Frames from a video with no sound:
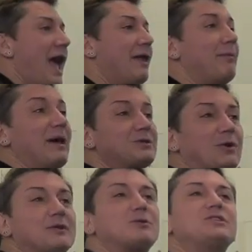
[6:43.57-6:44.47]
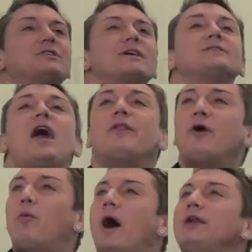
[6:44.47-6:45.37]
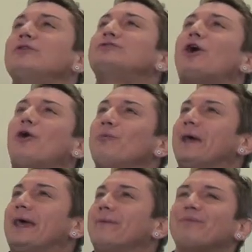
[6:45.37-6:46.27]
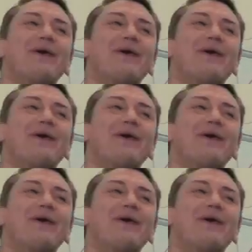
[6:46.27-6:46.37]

And the best one is when she says, the one you sold me.